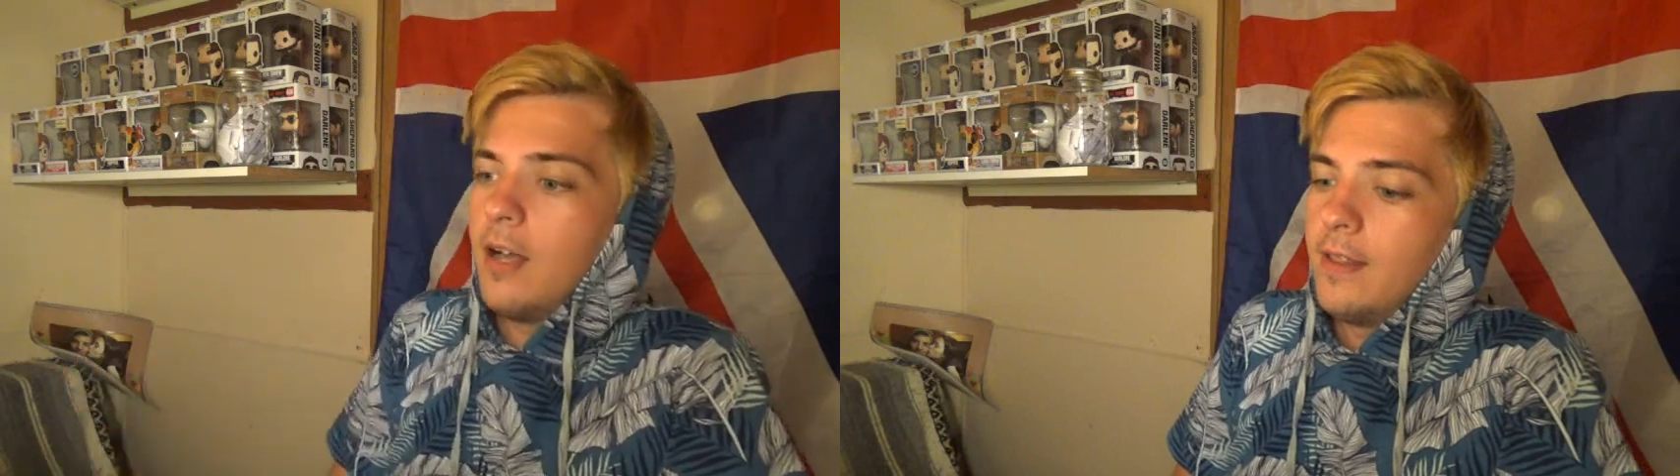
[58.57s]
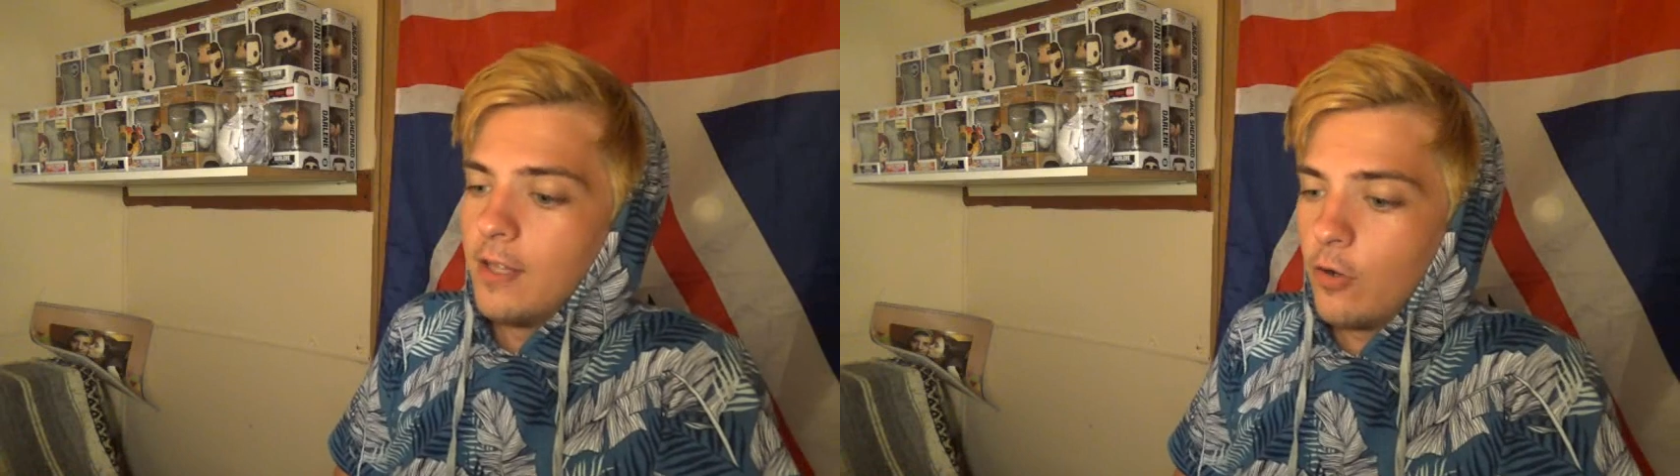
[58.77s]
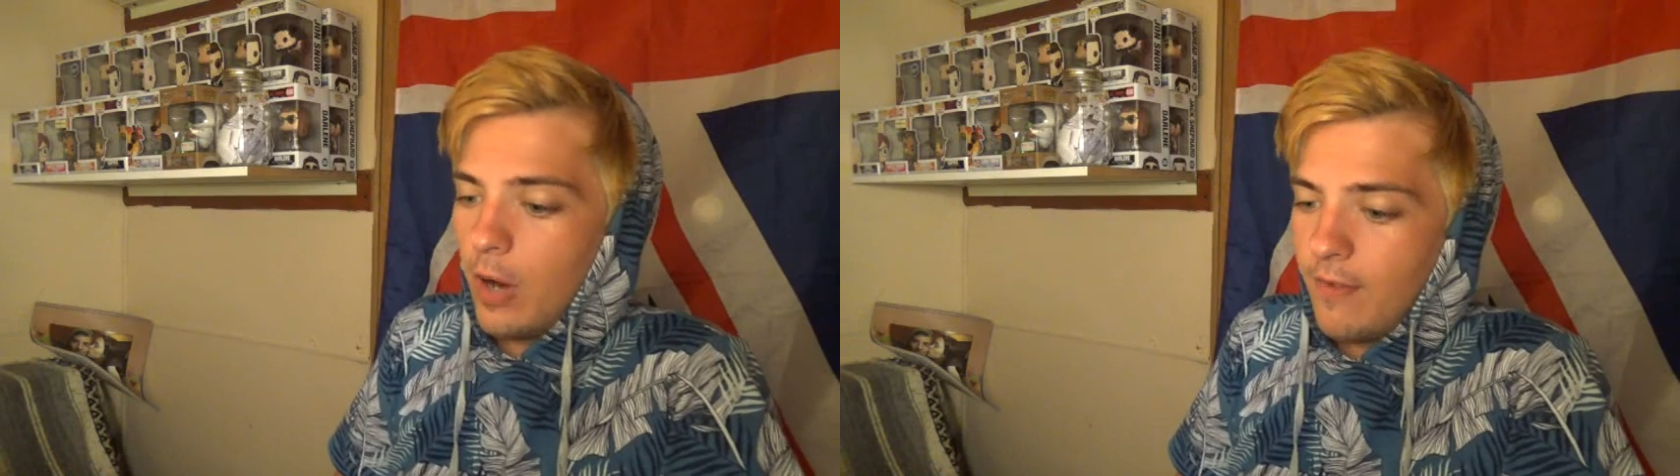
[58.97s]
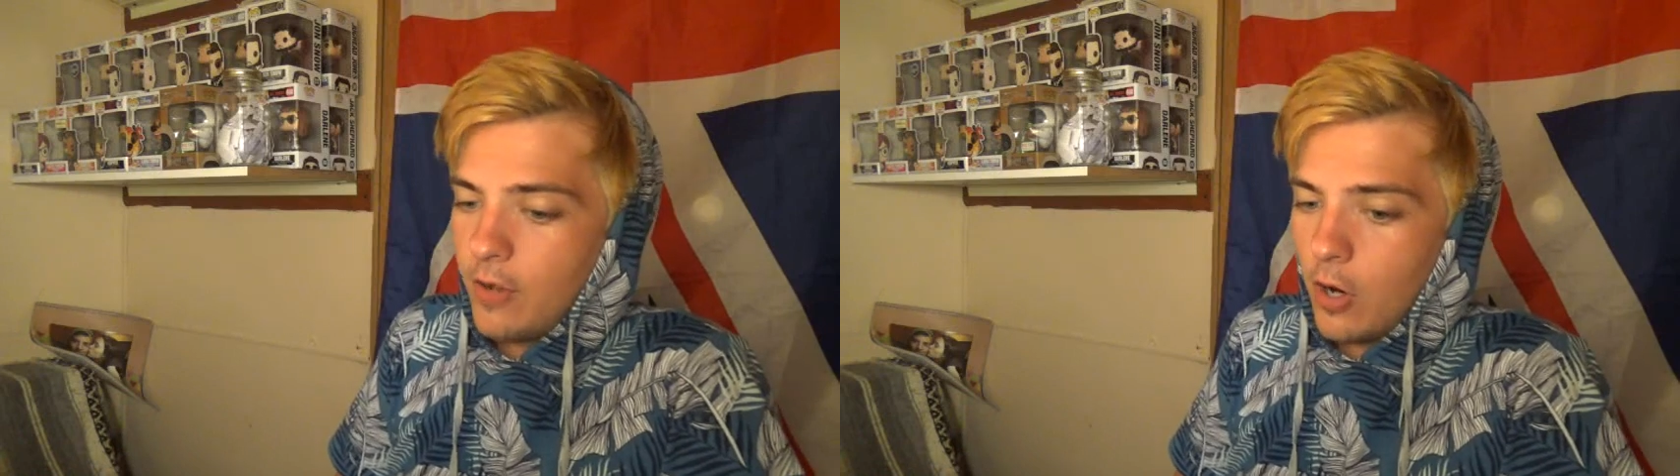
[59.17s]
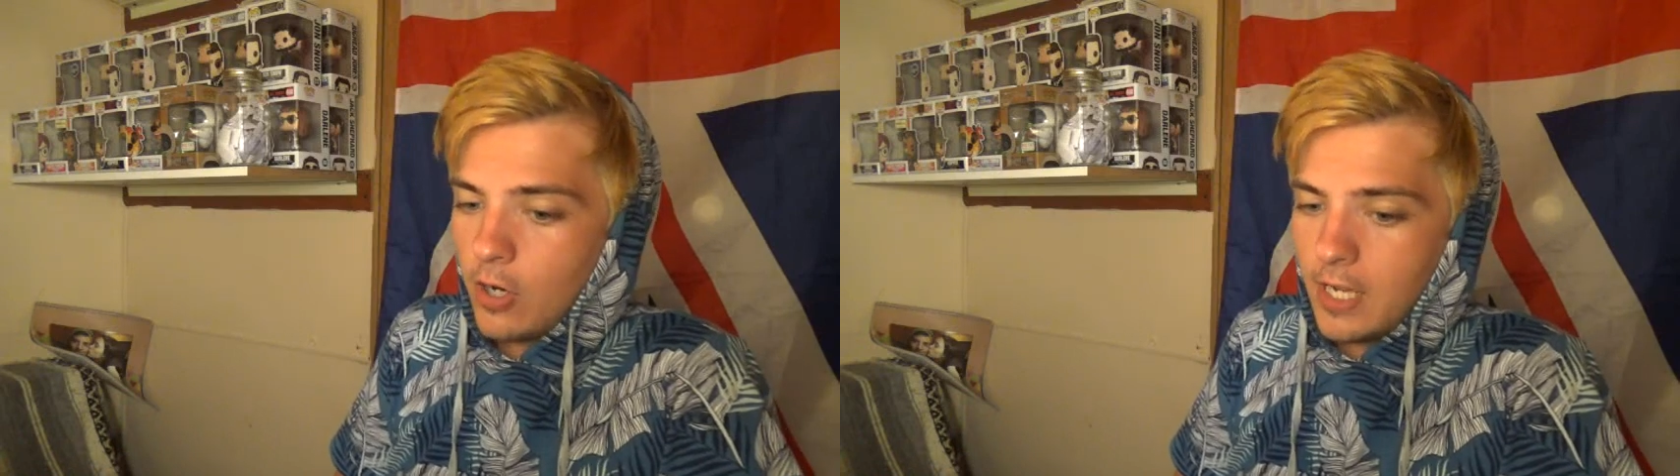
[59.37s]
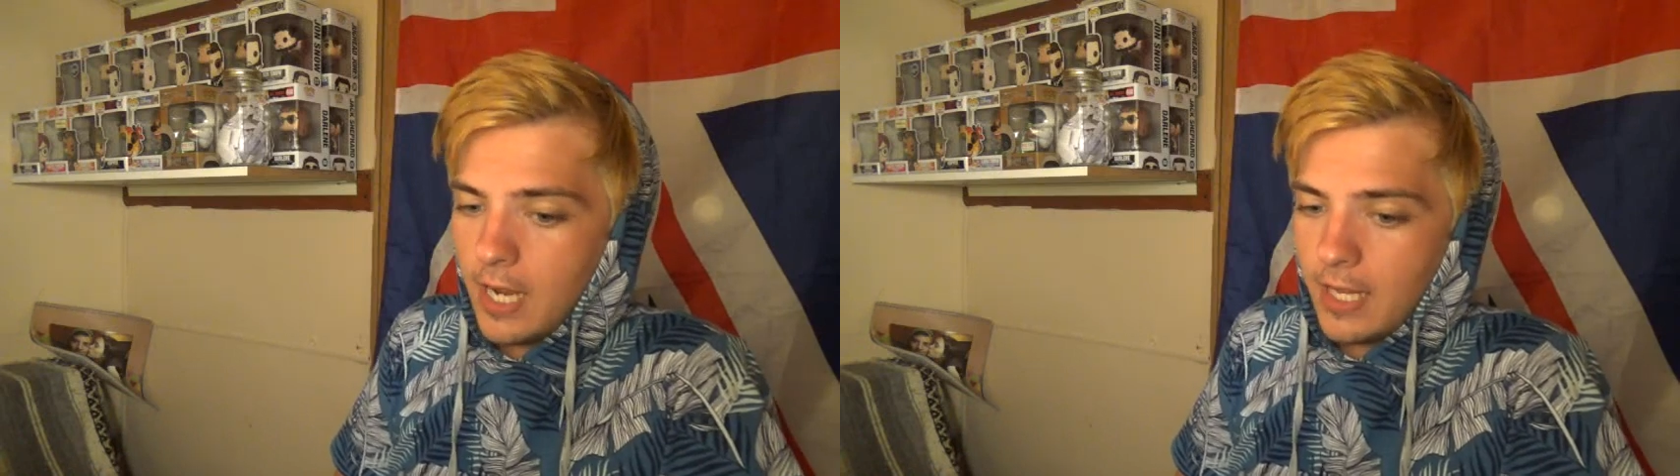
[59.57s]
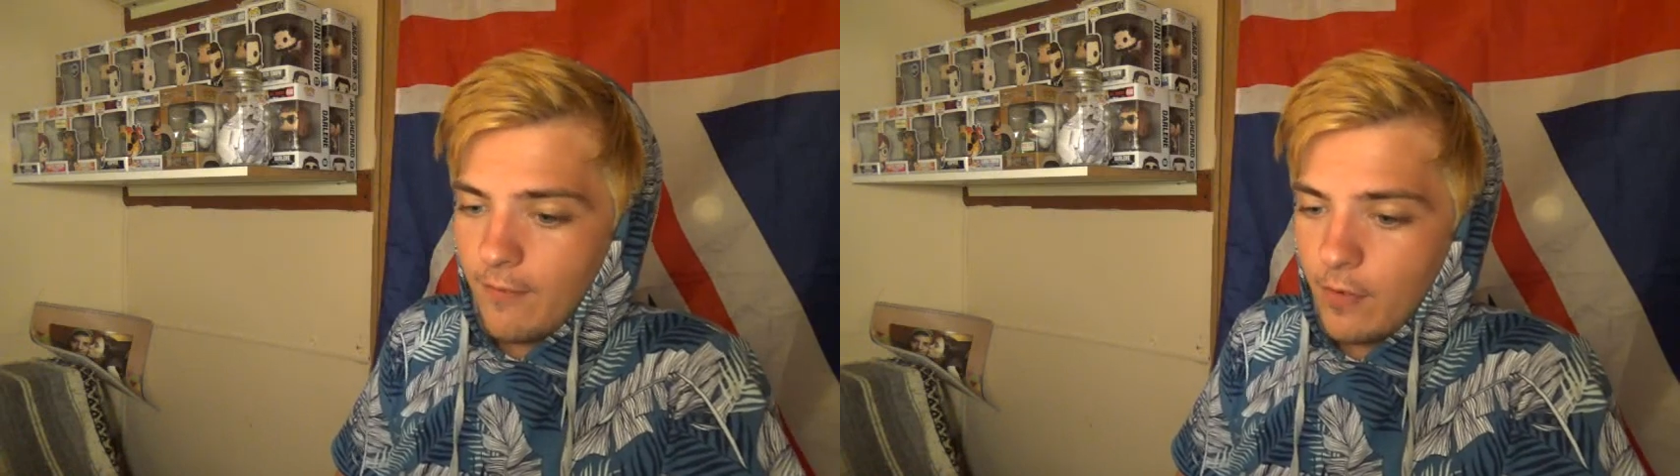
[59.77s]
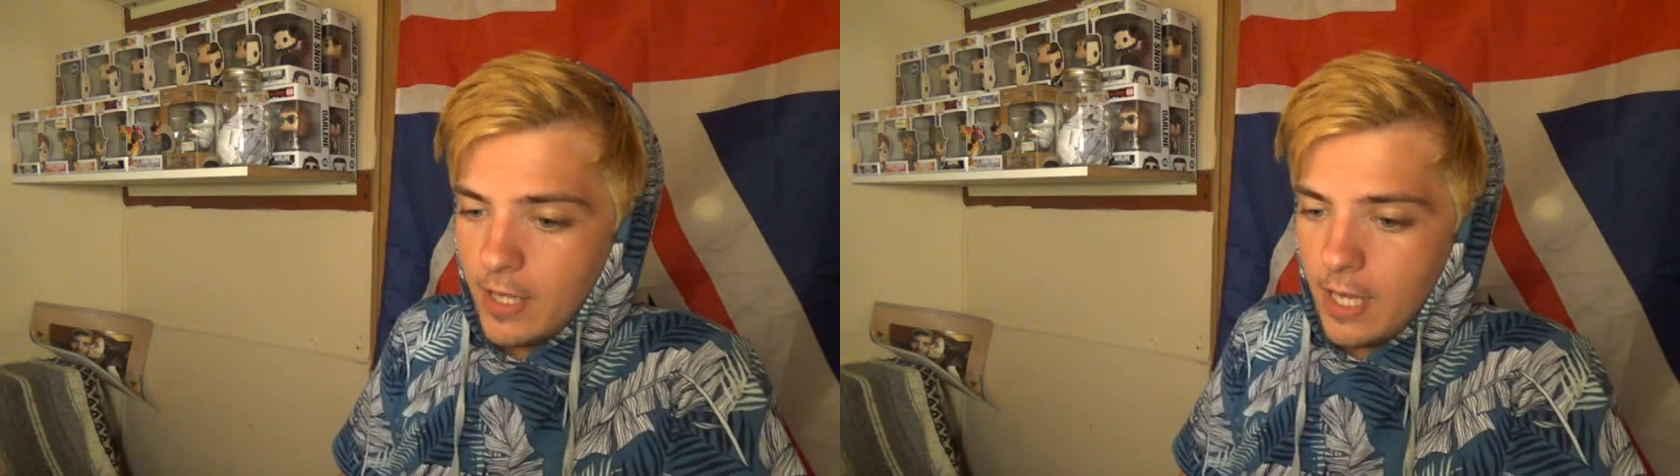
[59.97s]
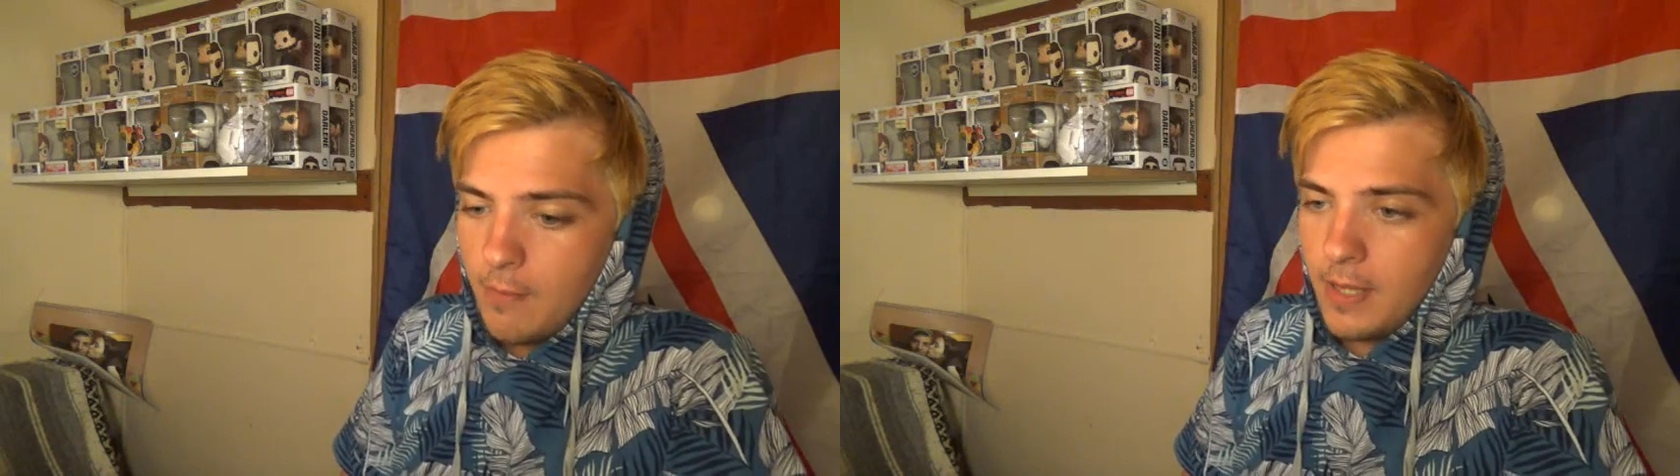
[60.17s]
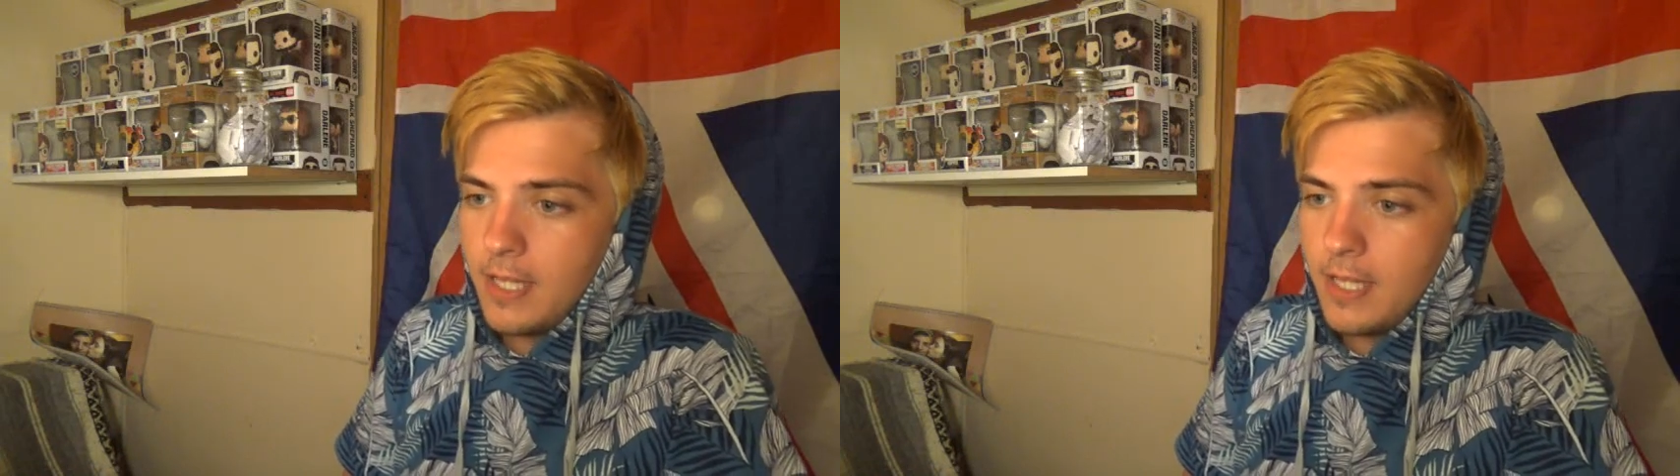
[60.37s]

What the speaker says: In the graveyard yelling for them,